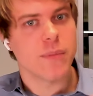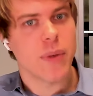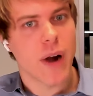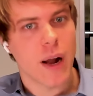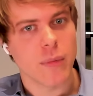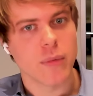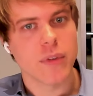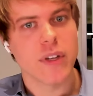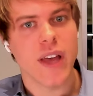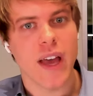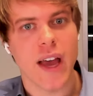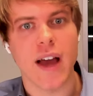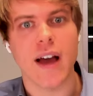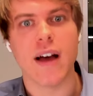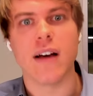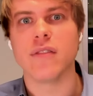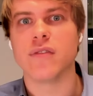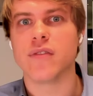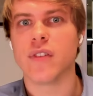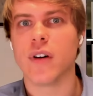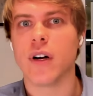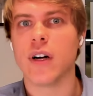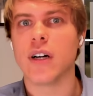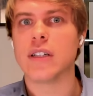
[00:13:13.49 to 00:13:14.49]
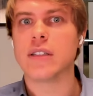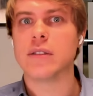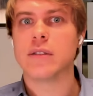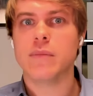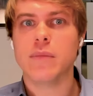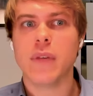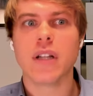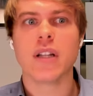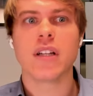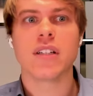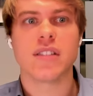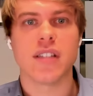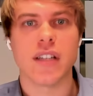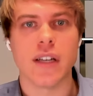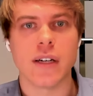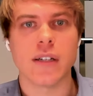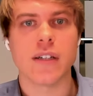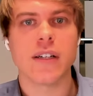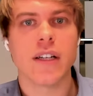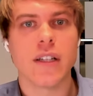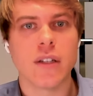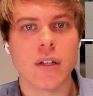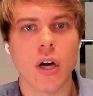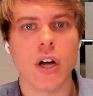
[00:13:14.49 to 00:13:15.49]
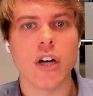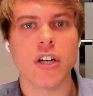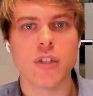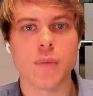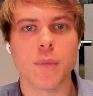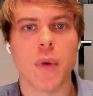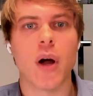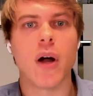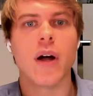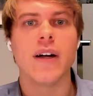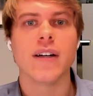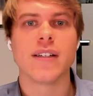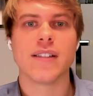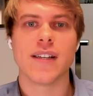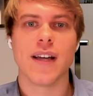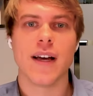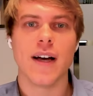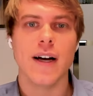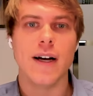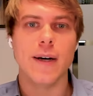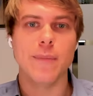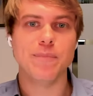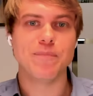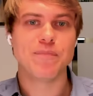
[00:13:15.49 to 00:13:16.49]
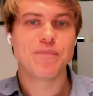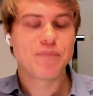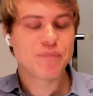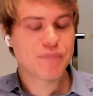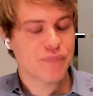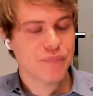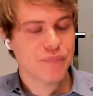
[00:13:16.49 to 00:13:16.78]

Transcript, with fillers: probably have our military, in large part, um,